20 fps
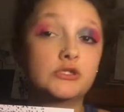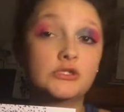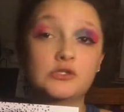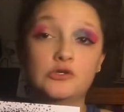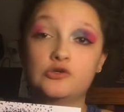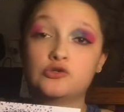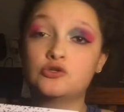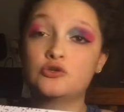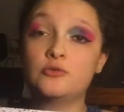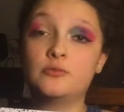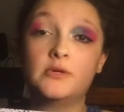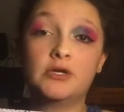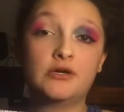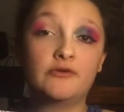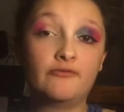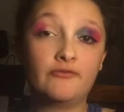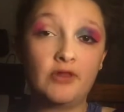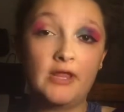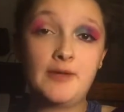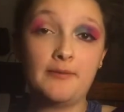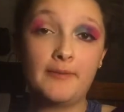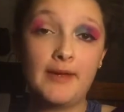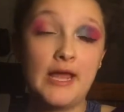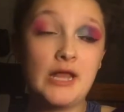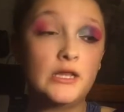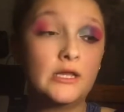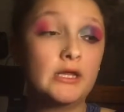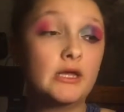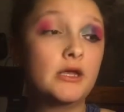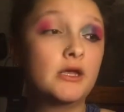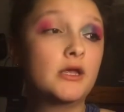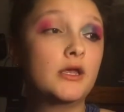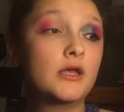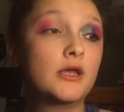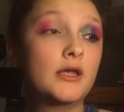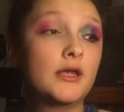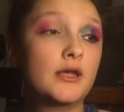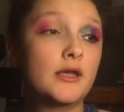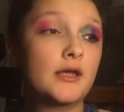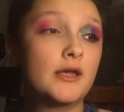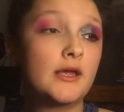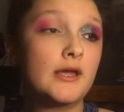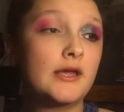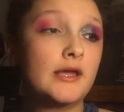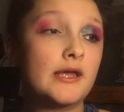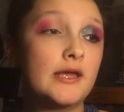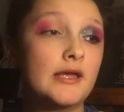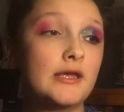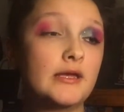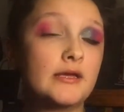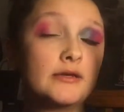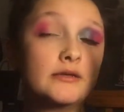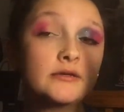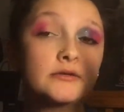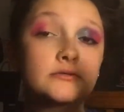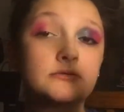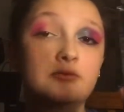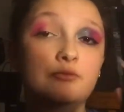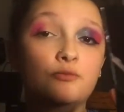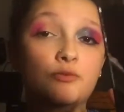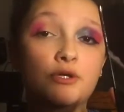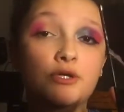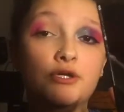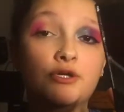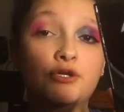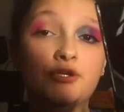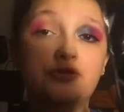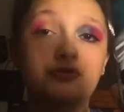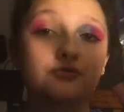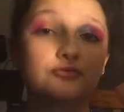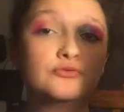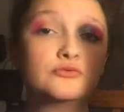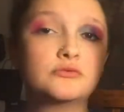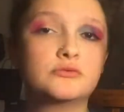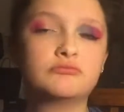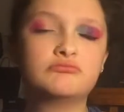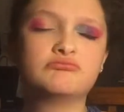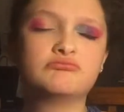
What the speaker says: the Social Butterfly palette, and we're gonna use,